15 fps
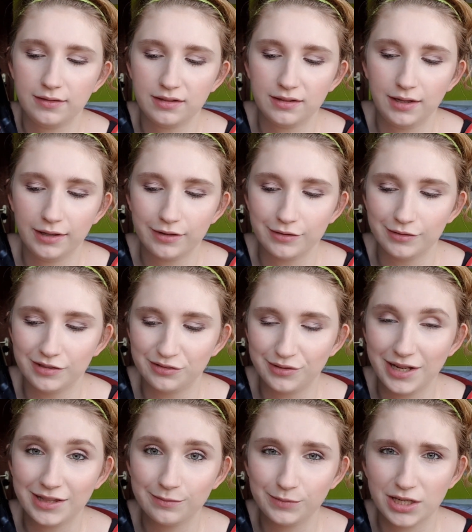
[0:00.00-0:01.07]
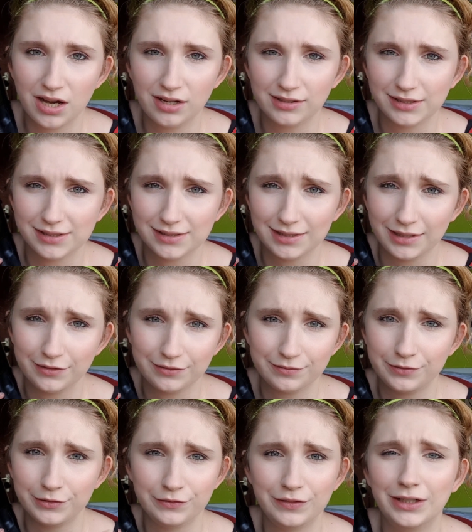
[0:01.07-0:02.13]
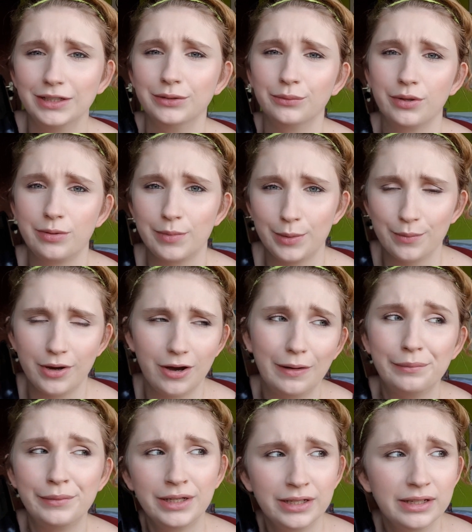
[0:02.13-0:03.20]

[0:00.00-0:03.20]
did like a random contest, like for fun, with my mom.